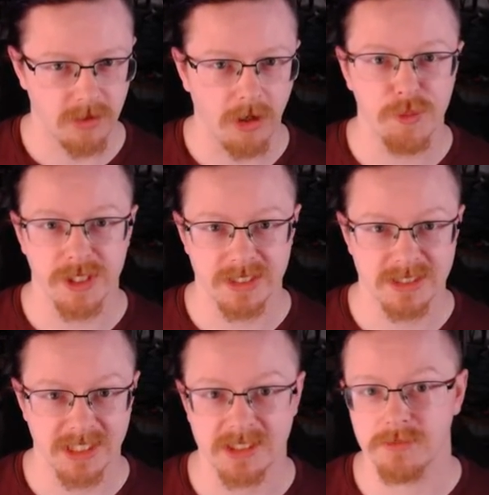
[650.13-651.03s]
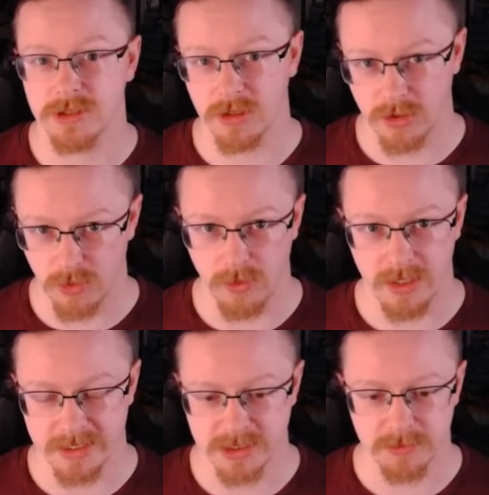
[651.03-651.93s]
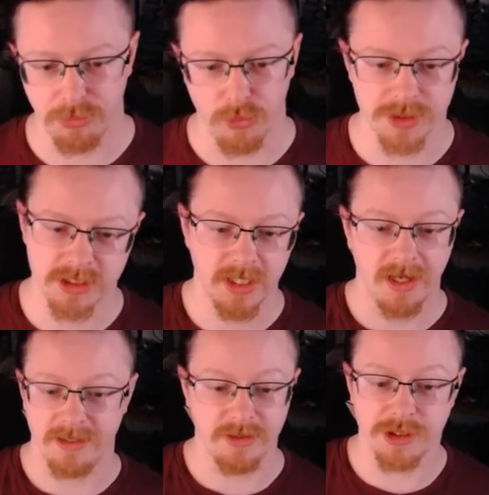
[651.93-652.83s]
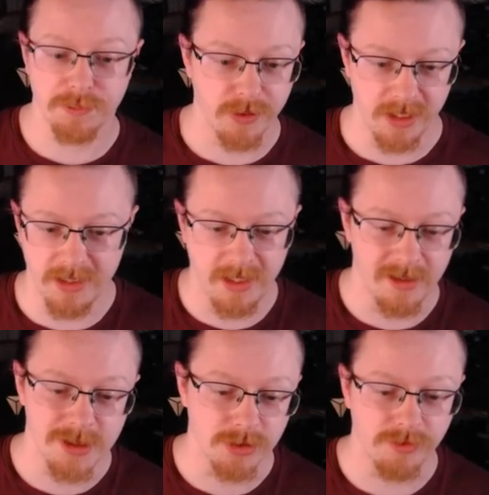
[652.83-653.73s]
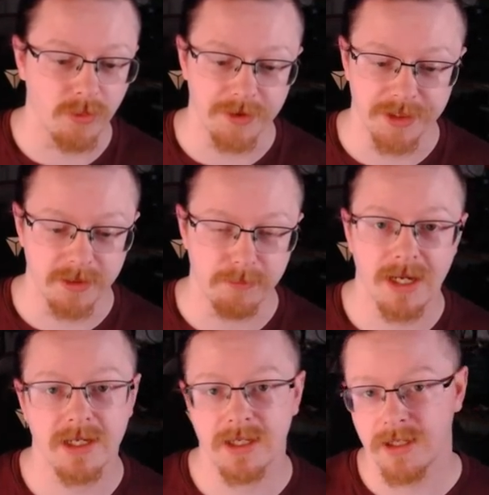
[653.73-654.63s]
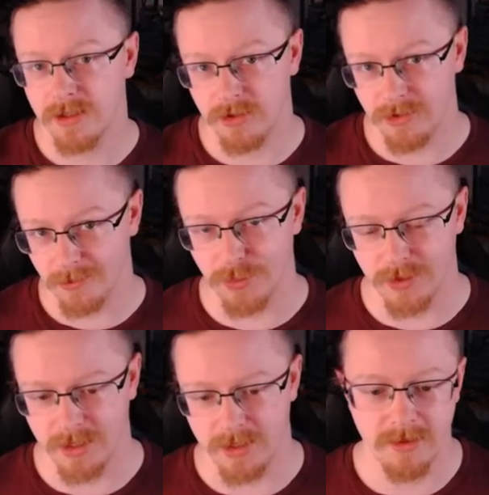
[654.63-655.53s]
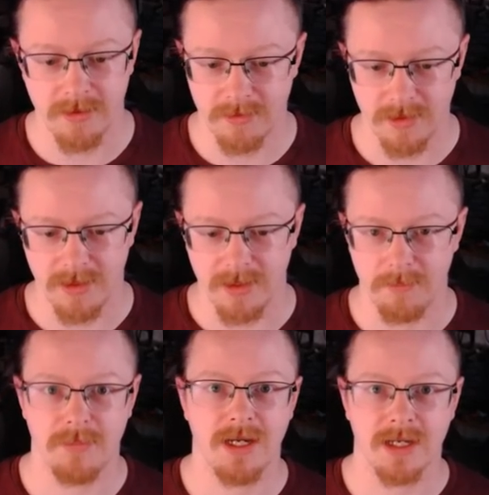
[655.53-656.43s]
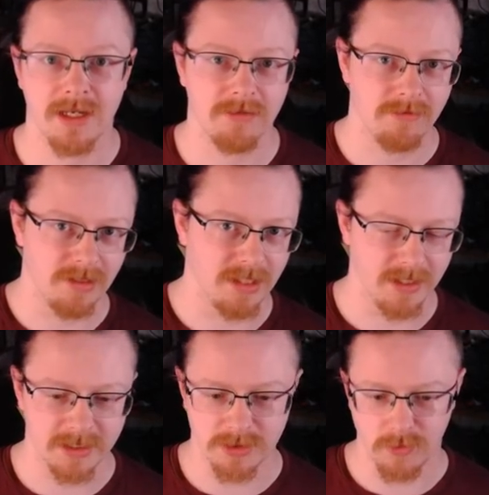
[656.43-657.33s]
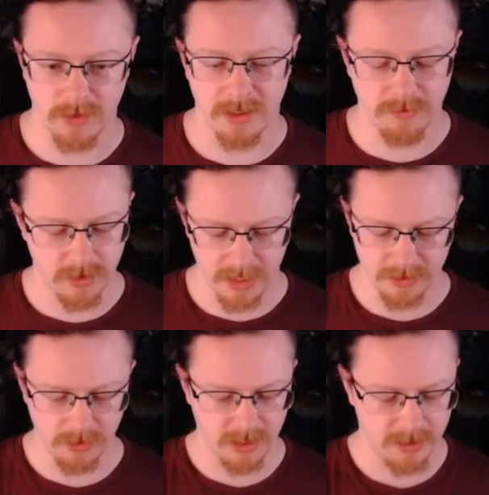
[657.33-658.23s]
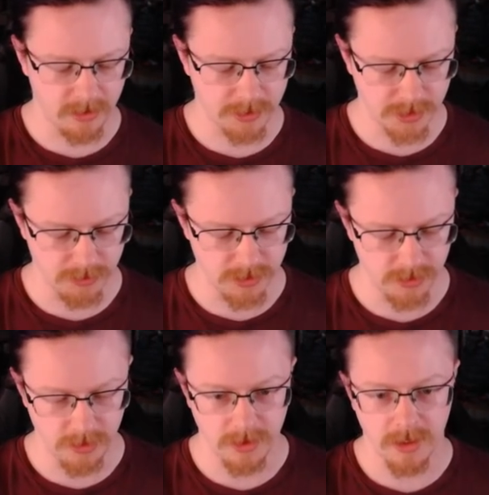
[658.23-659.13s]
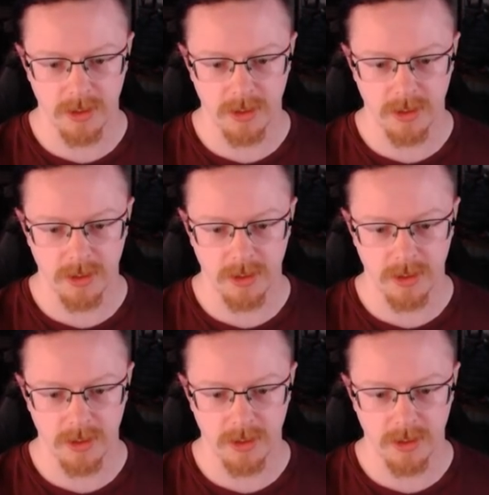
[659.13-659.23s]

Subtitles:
operating systems that Golang supports. And you just put it in here. So if you want it Mac, you can put in Mac, Linux, whatever. And you can also do